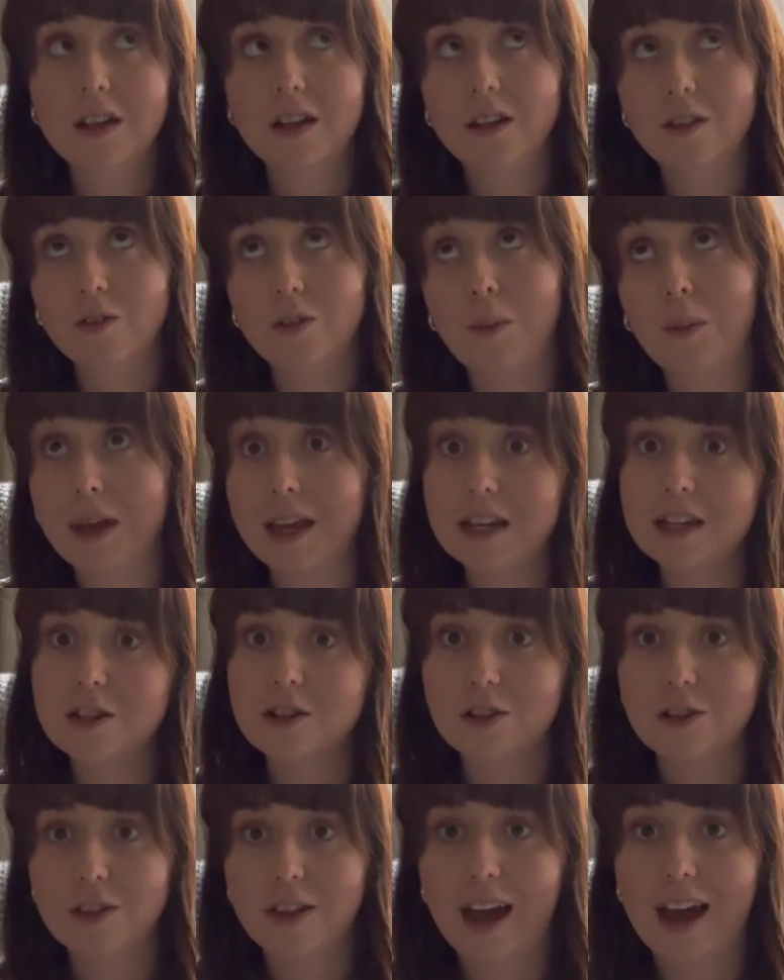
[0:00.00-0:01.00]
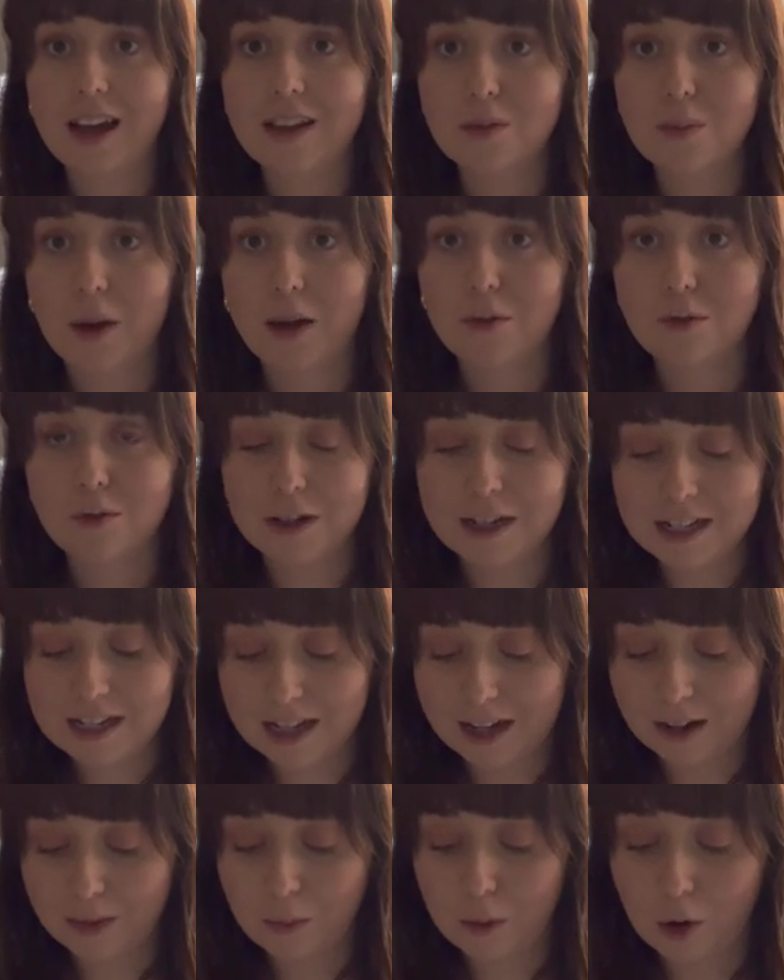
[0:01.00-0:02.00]
for me to do that is by
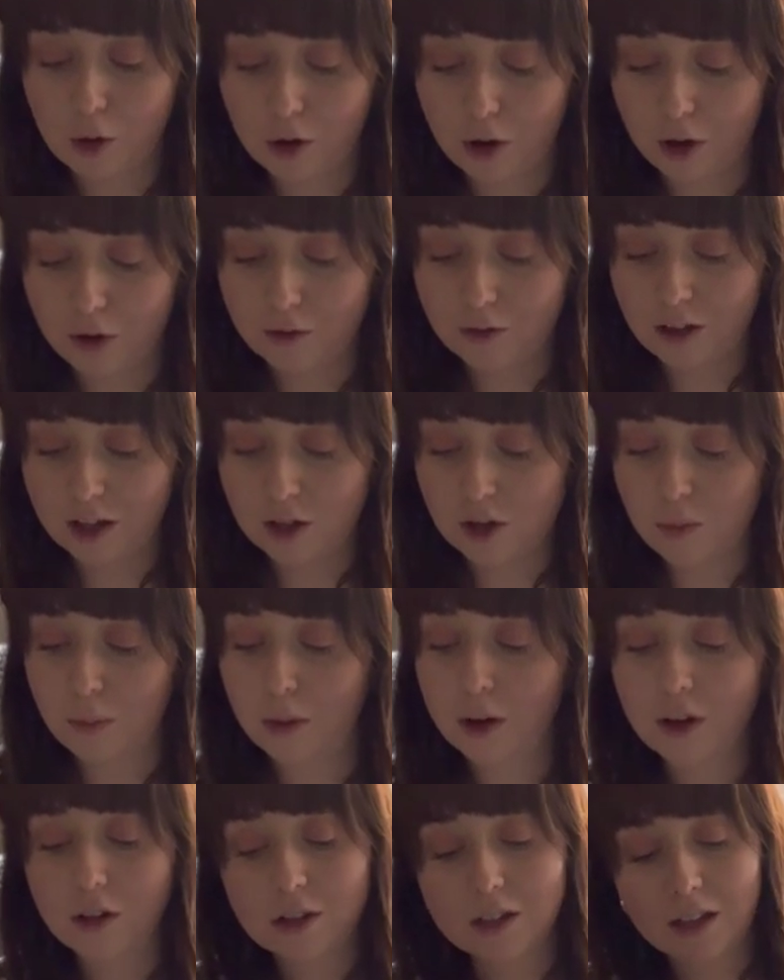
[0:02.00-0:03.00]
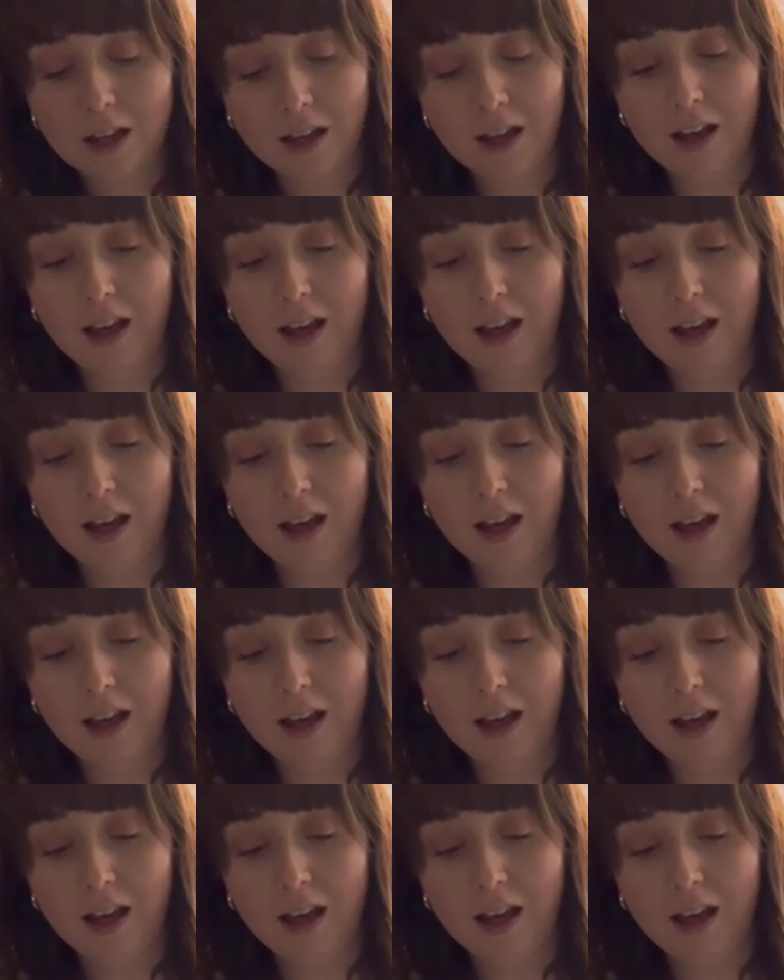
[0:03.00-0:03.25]
reading more non-fiction books,